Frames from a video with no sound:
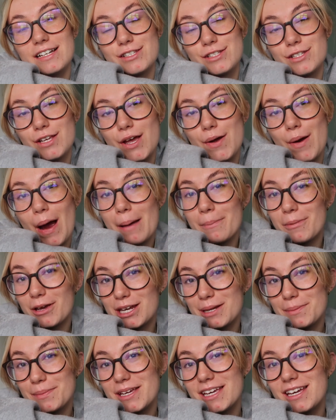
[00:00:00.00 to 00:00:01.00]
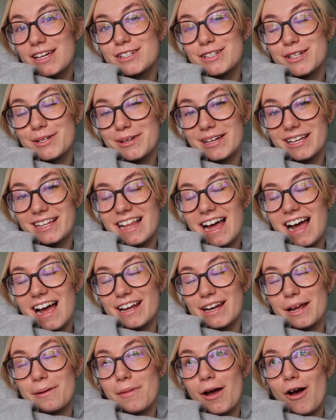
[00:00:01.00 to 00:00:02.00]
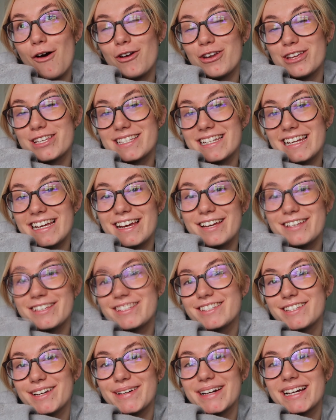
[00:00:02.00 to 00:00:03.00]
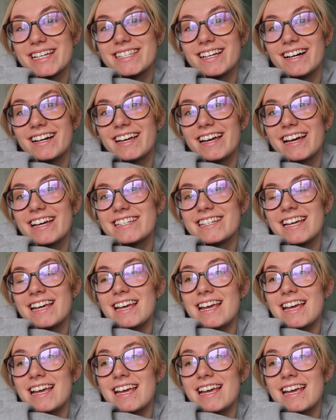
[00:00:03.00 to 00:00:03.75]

So I'm gonna be doing that and I'm honestly so excited.